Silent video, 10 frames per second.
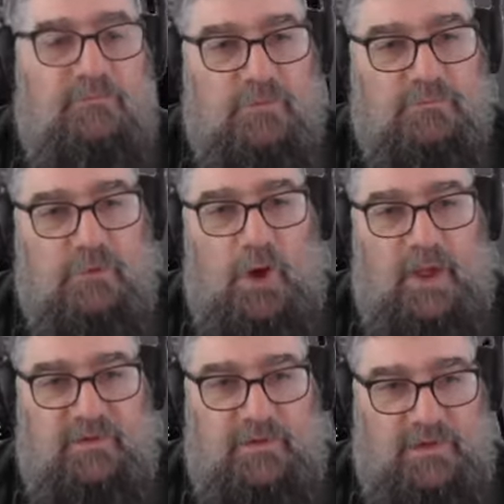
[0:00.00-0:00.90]

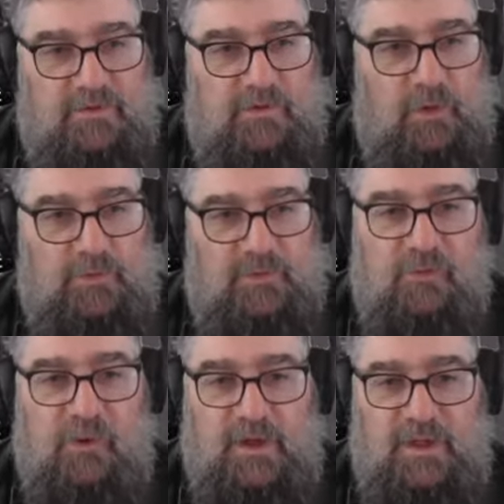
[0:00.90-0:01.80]
variety in terms of
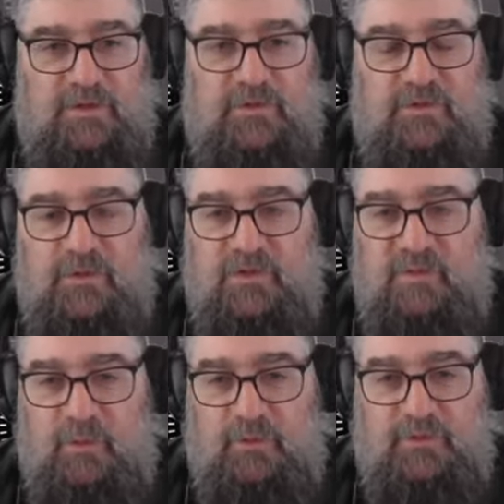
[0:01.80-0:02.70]
gradients than
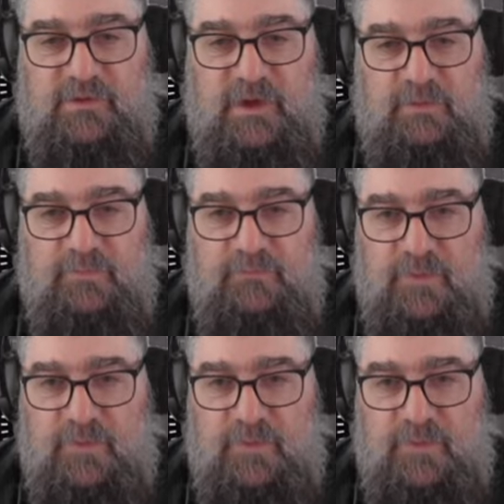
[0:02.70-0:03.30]
Spirit of Steam.